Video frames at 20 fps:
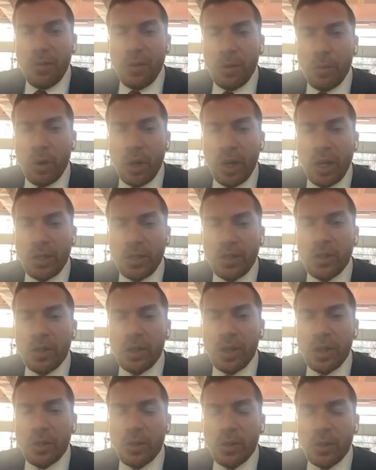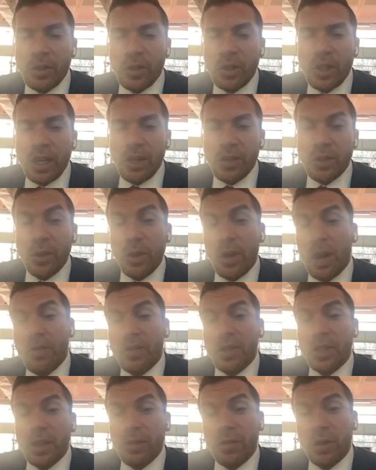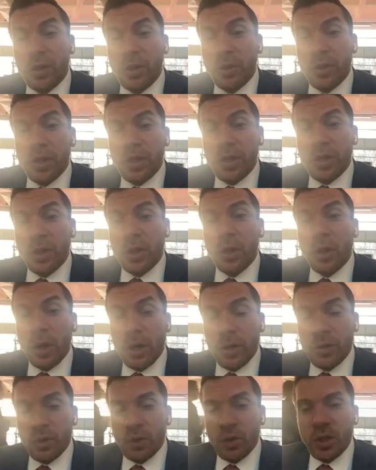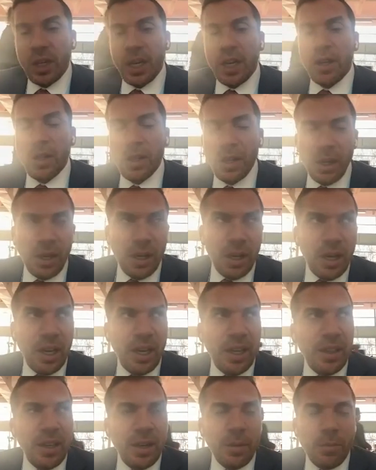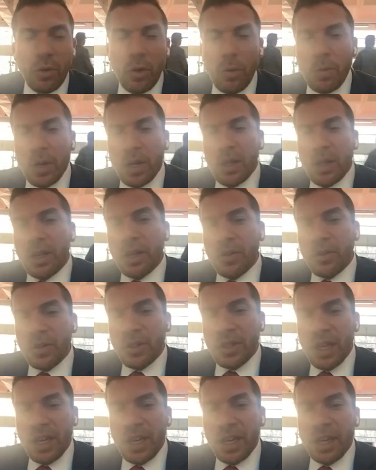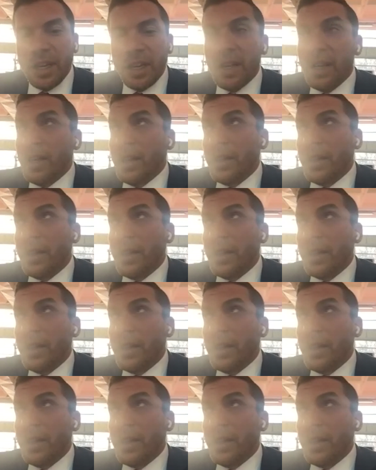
You bring it into a scale. So obviously, if we do this on a larger scale in the appropriate clinical setting,